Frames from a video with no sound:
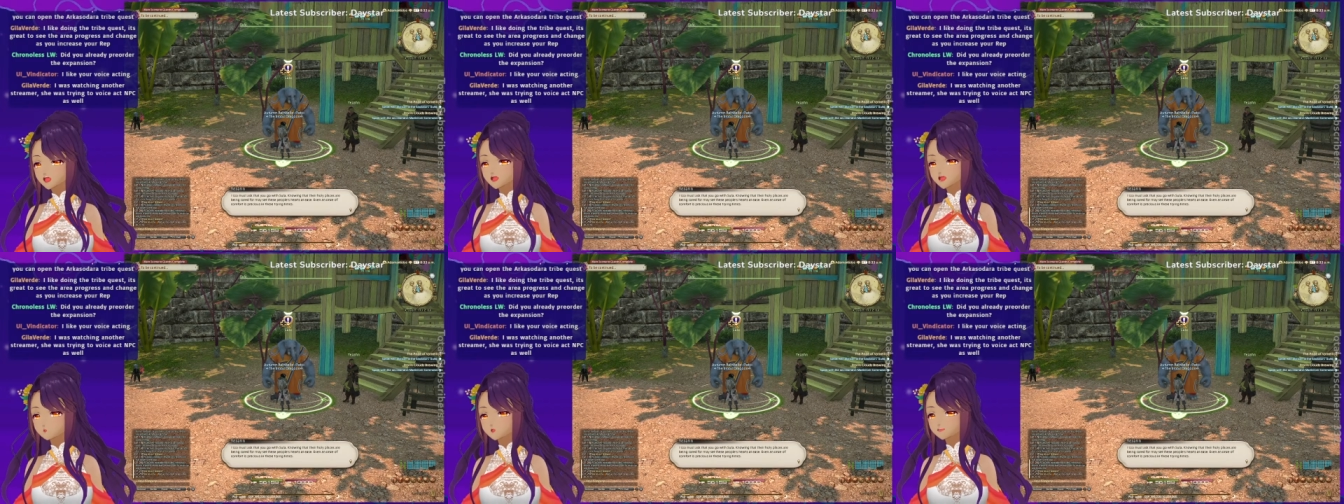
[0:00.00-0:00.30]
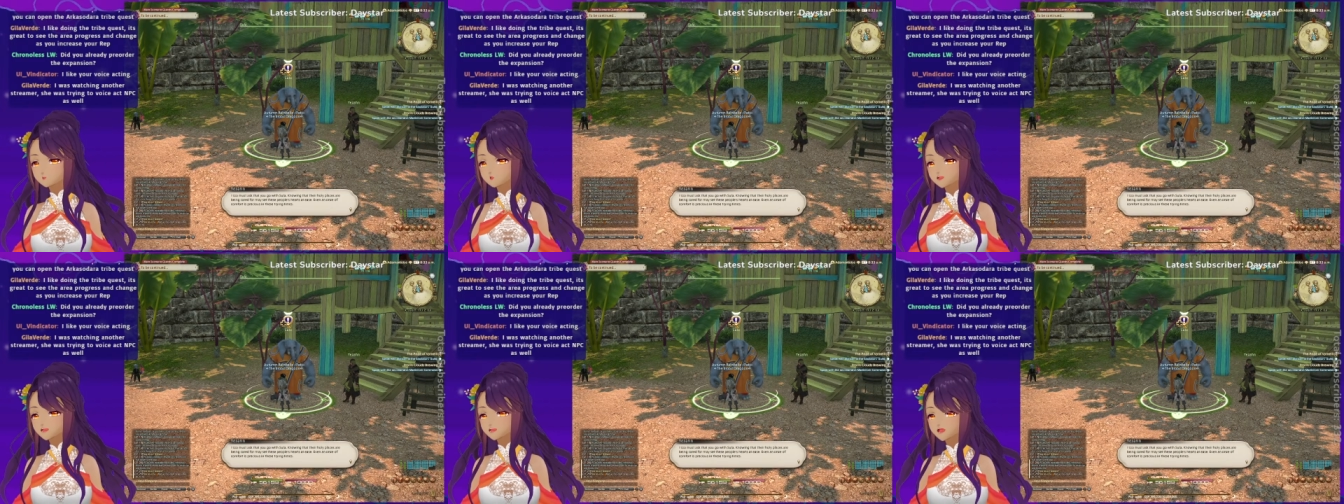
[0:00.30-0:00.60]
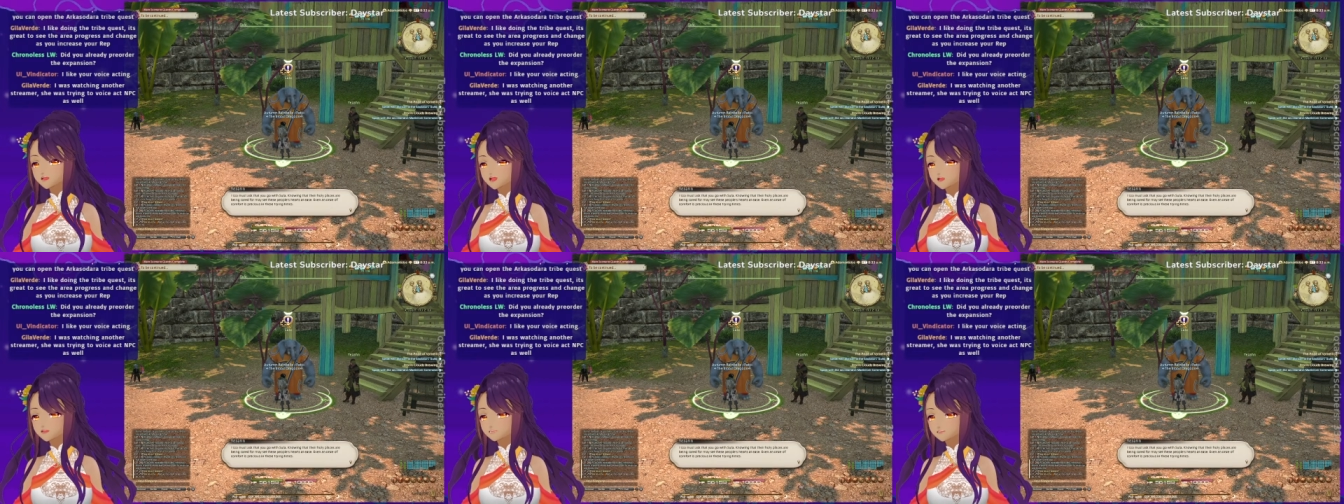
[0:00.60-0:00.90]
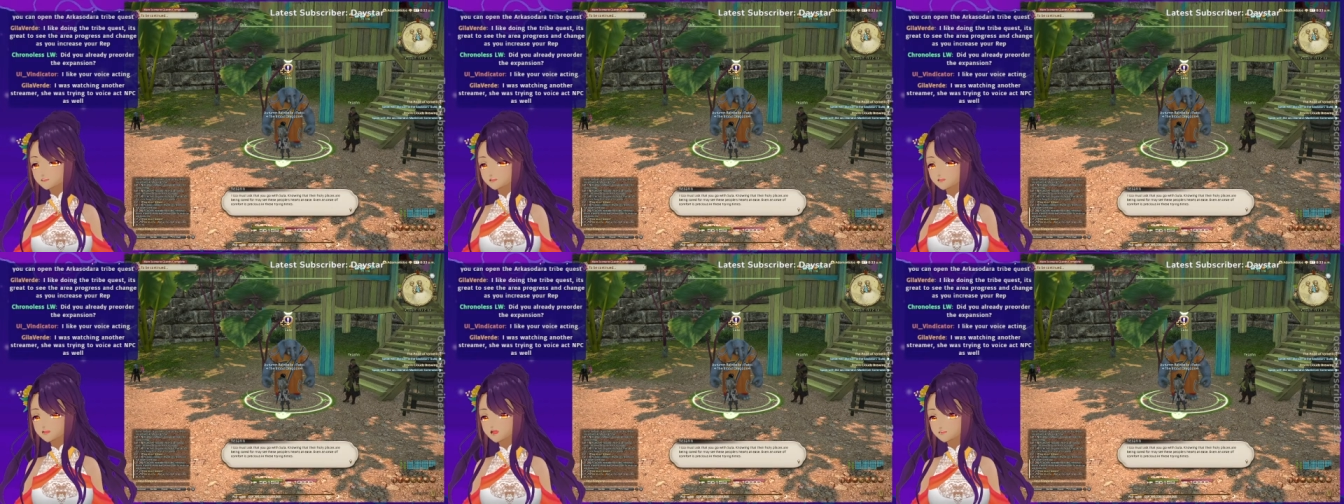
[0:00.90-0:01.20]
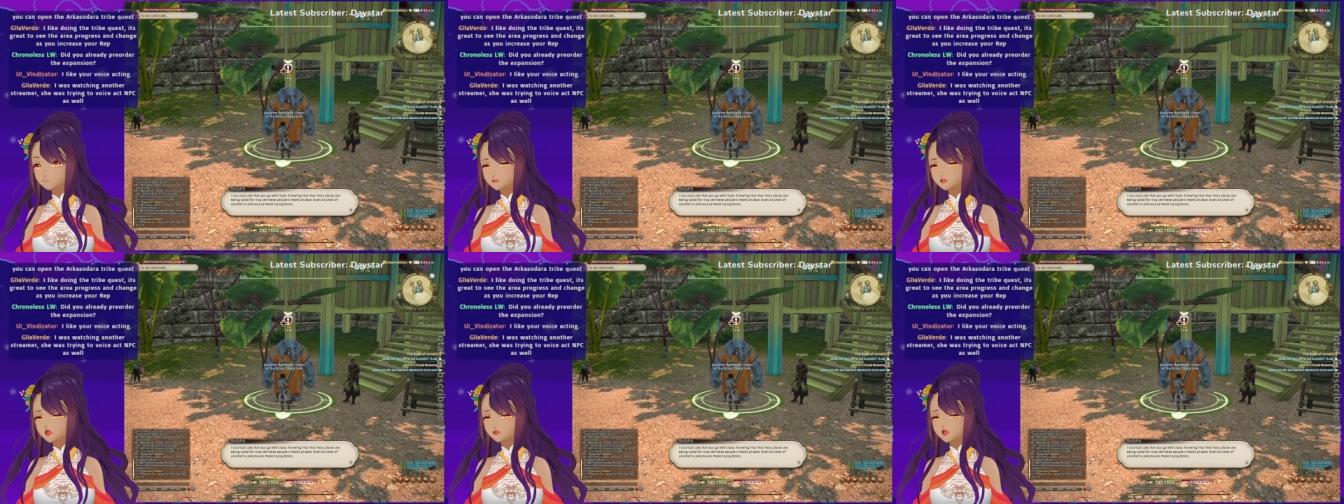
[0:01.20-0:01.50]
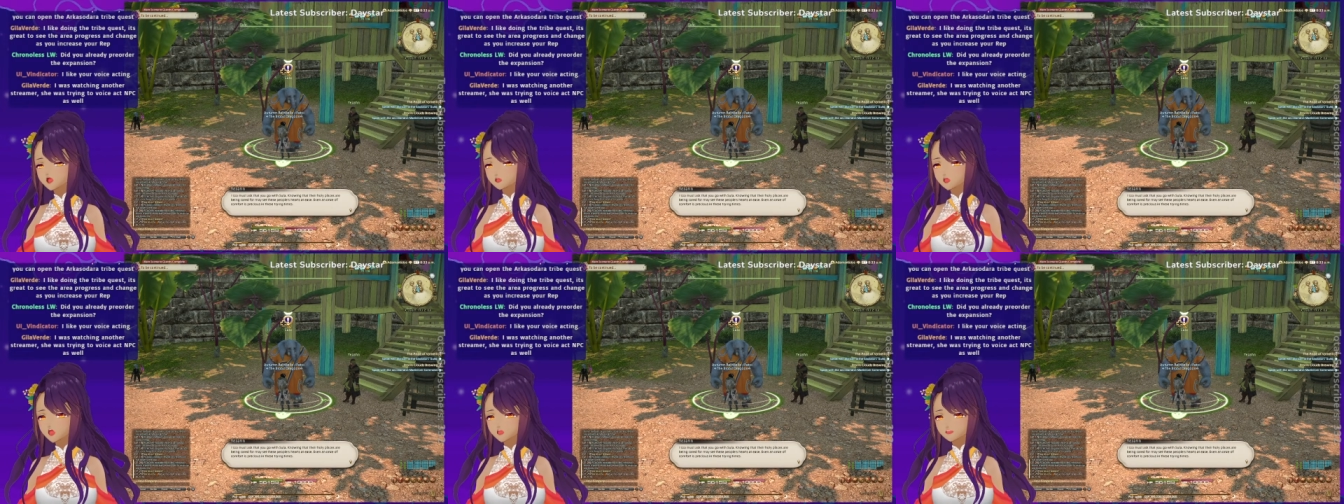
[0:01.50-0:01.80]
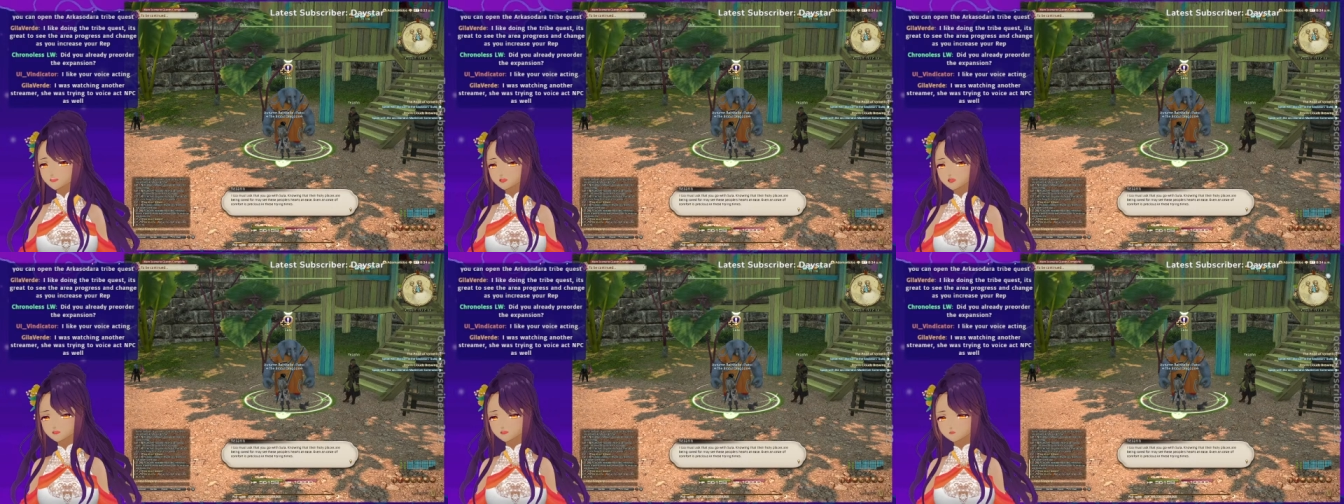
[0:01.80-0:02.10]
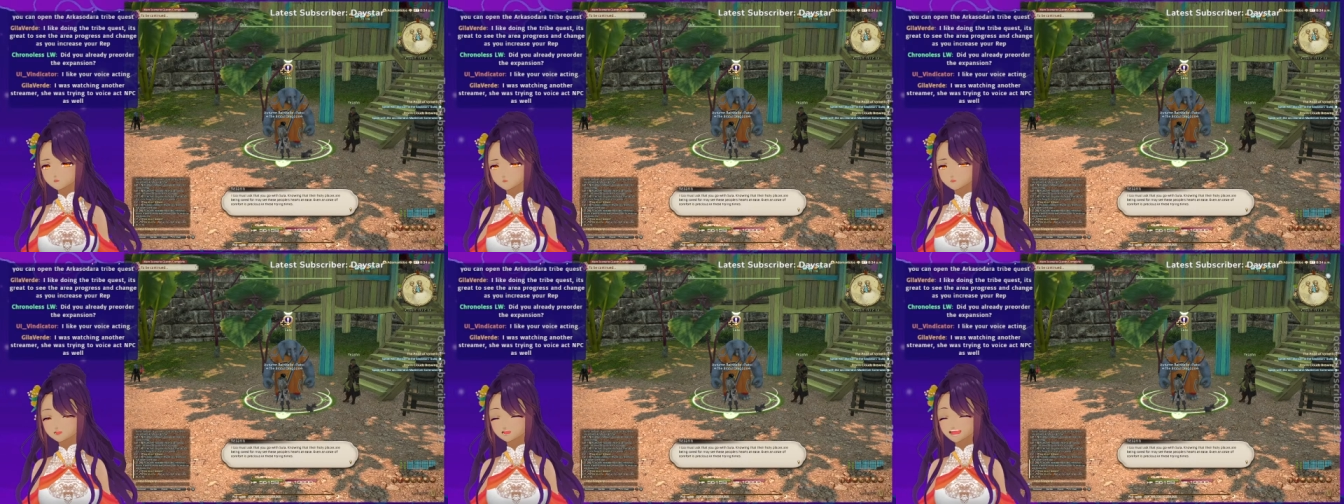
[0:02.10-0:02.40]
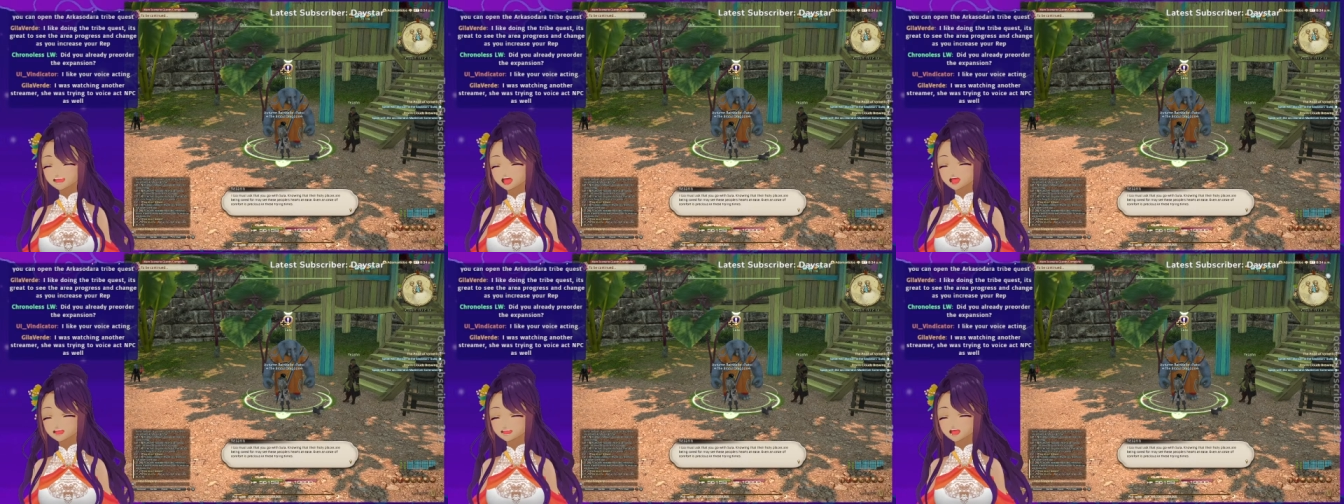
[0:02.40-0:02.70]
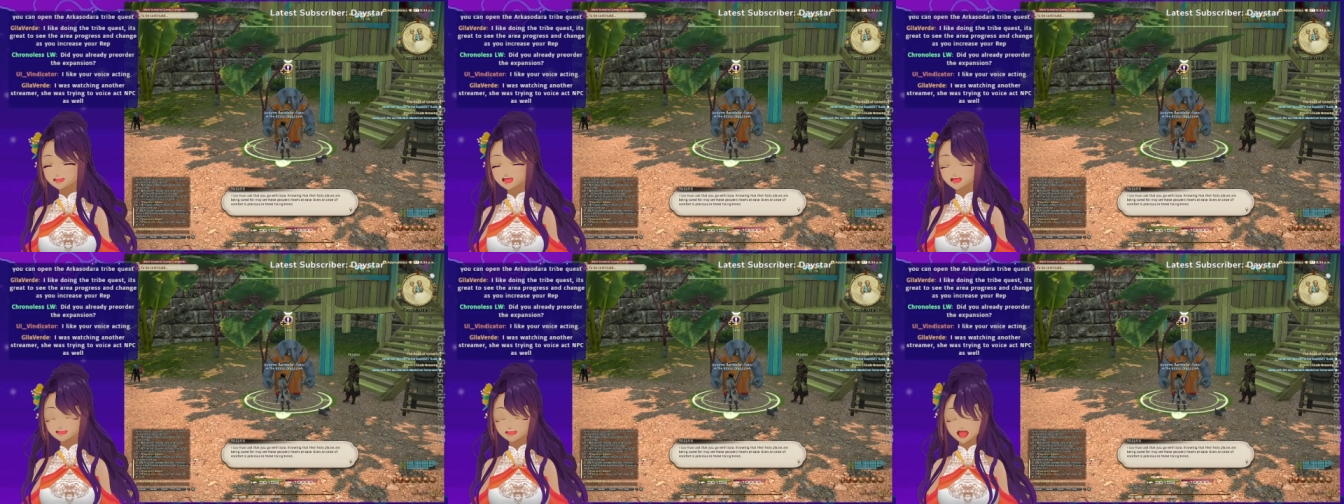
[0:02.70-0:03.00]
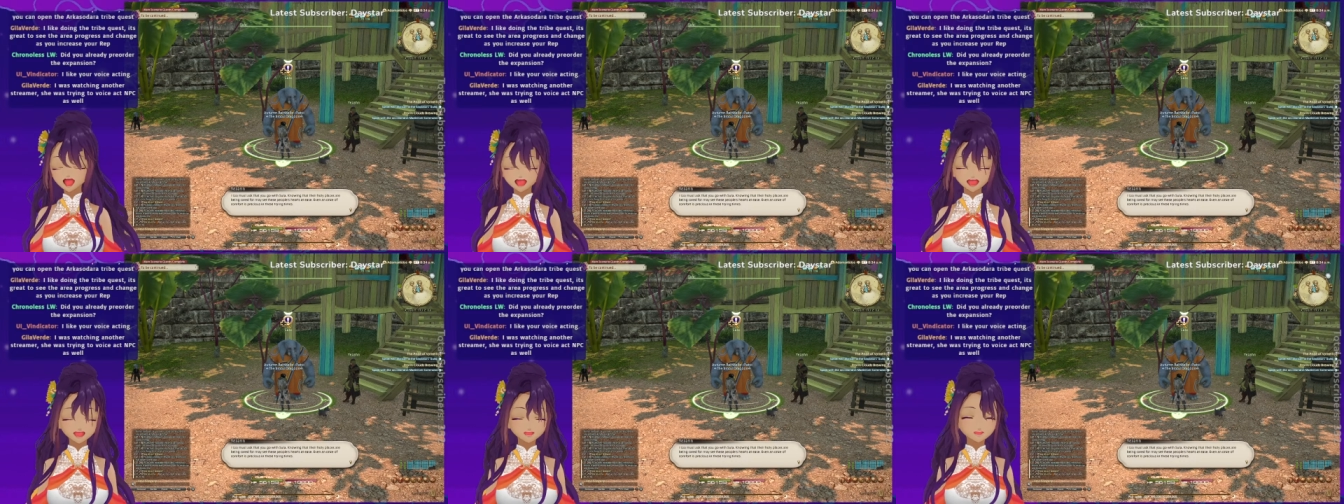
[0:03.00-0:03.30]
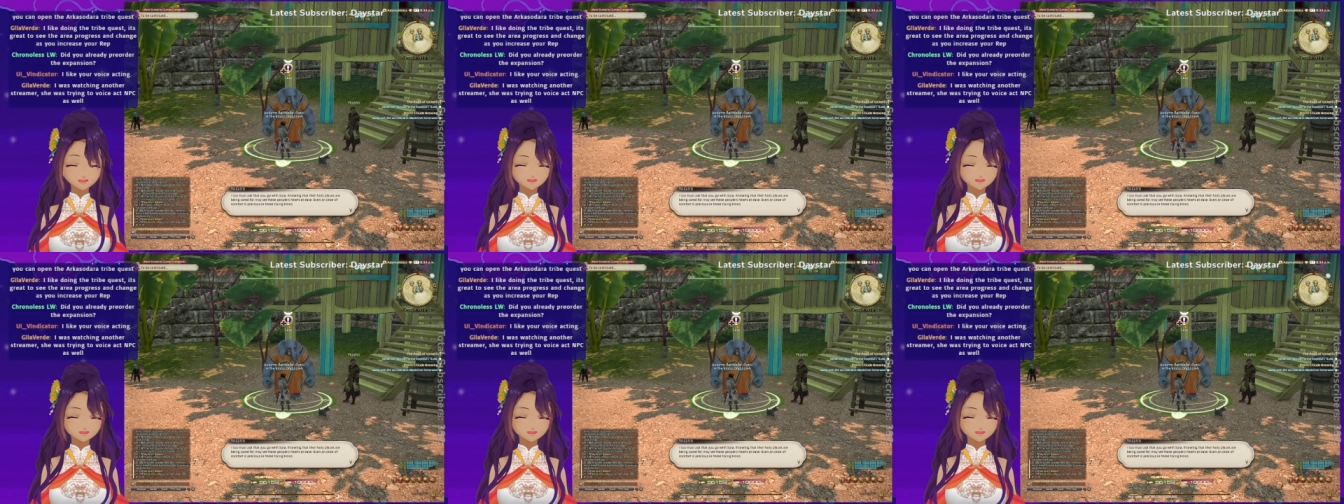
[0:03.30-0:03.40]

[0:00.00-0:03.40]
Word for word: I was watching another streamer who was trying to voice act NPCs as well.